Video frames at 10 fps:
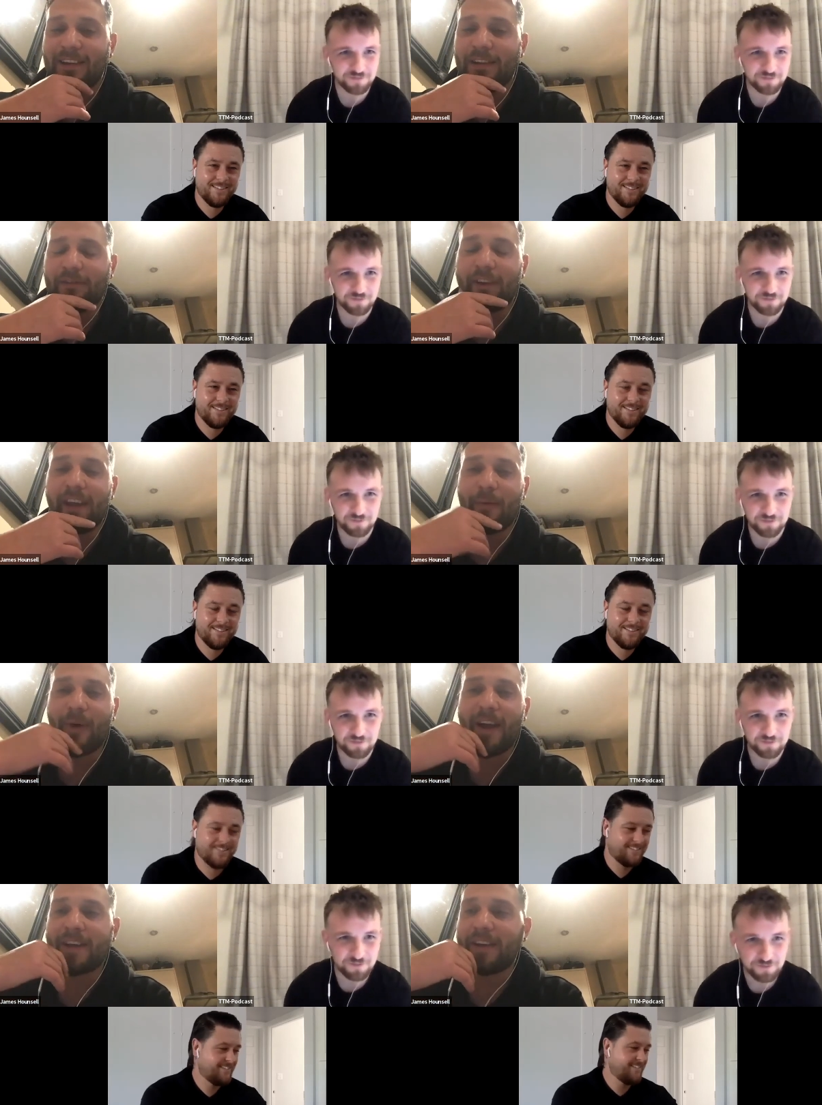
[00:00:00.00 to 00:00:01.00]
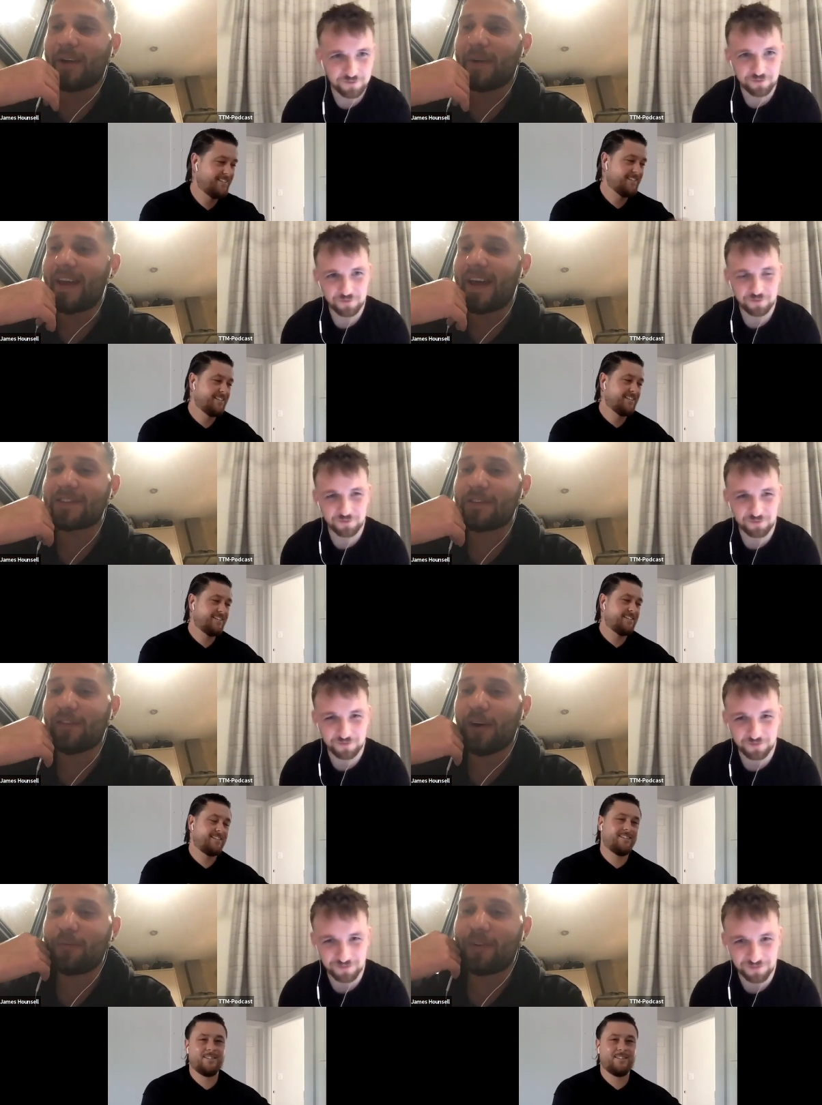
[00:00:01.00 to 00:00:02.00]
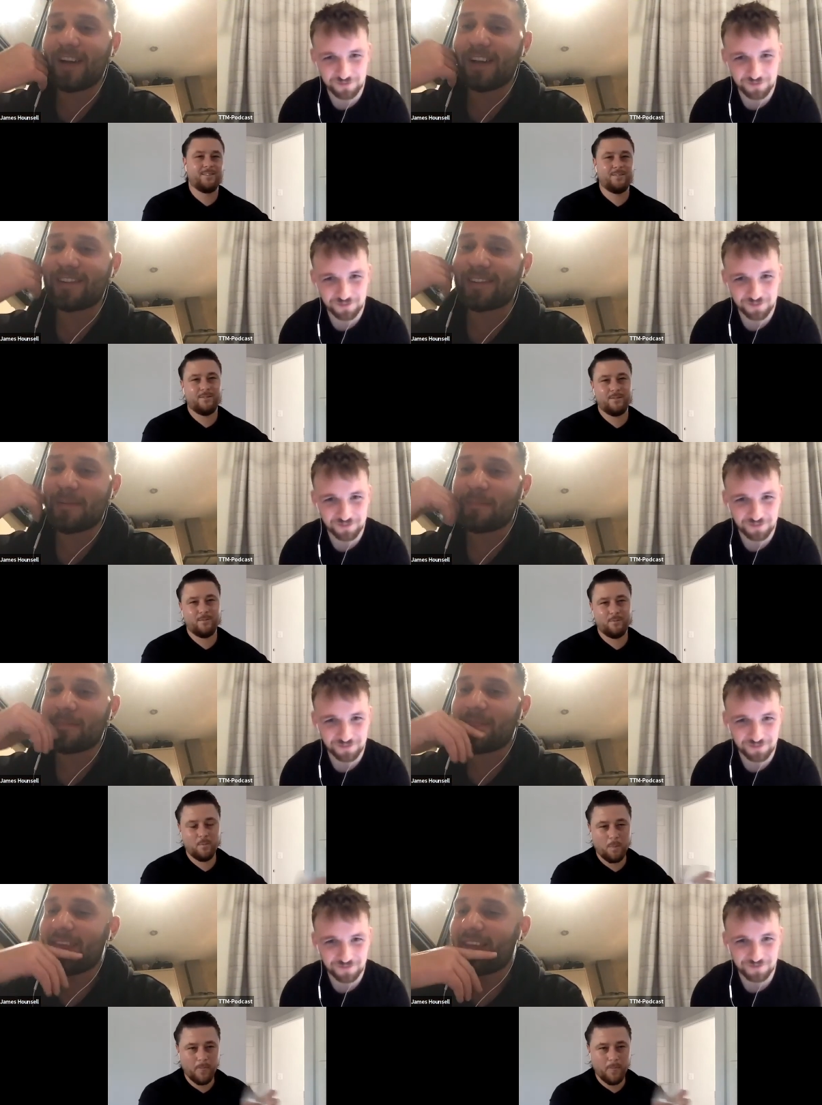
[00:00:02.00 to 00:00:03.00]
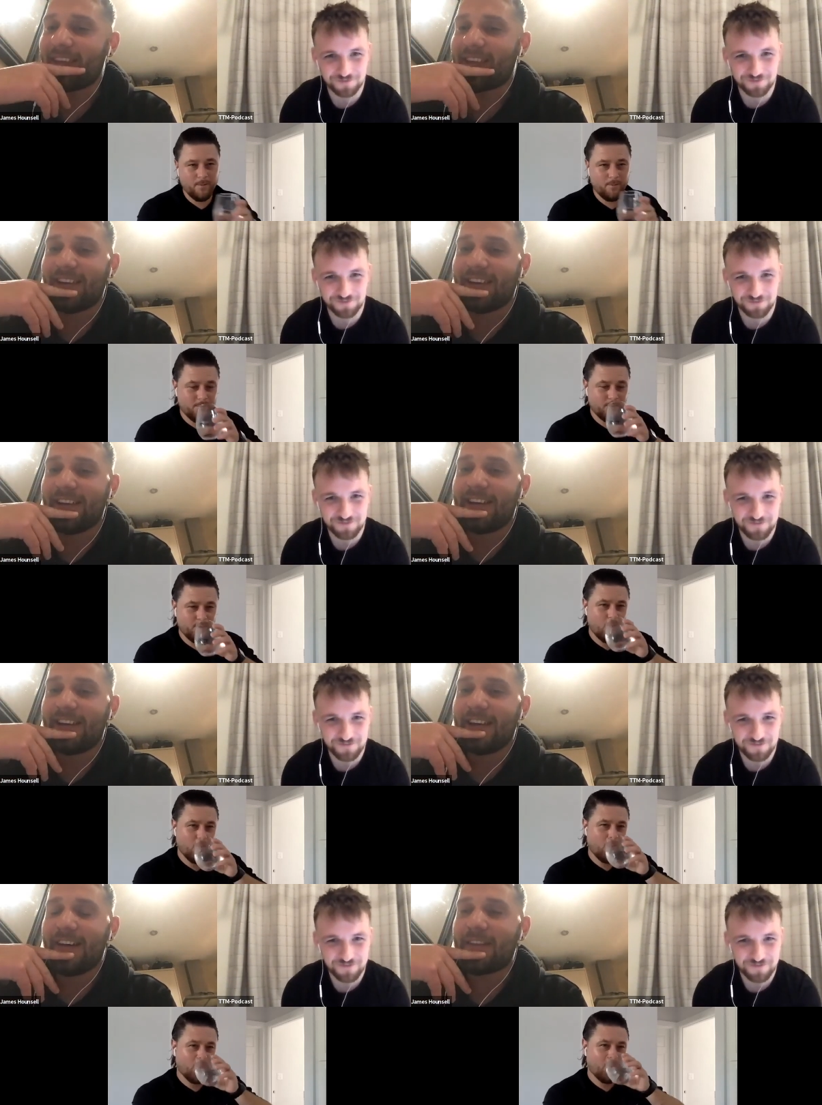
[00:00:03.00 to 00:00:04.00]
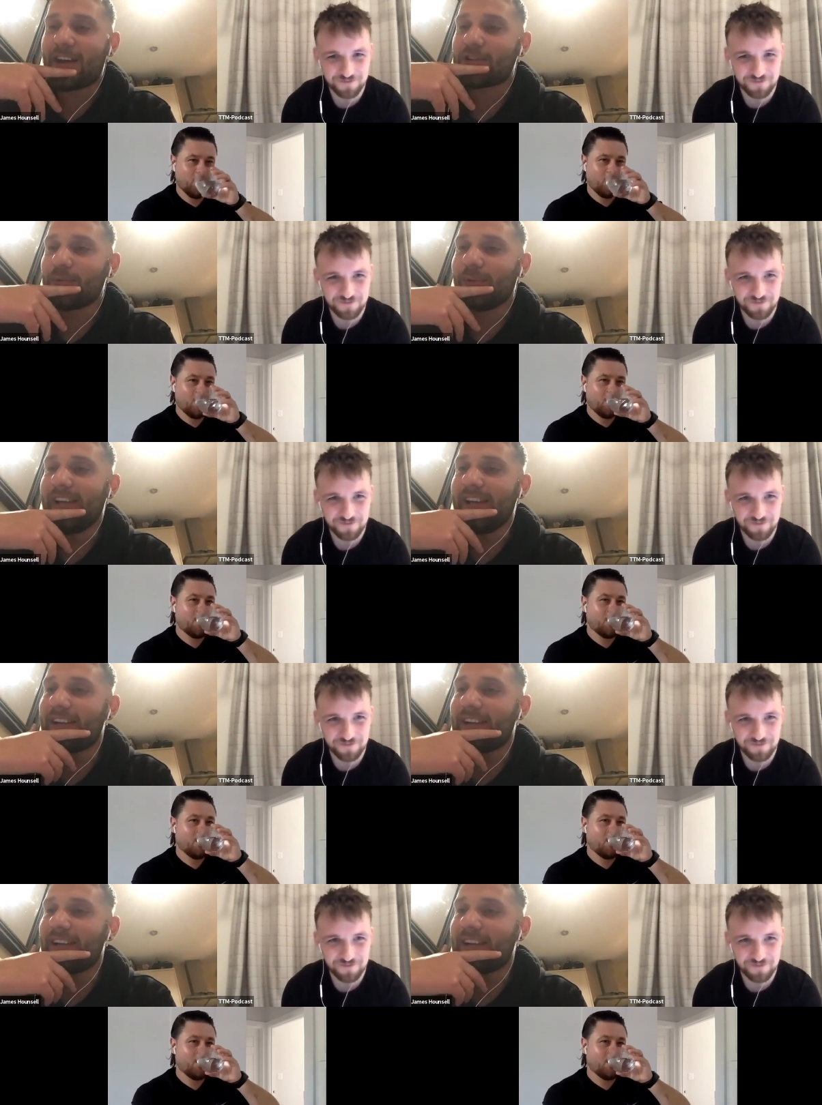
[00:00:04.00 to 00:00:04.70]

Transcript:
Speaker 1: You're thinking where you're going to go next. The phone rings. A National League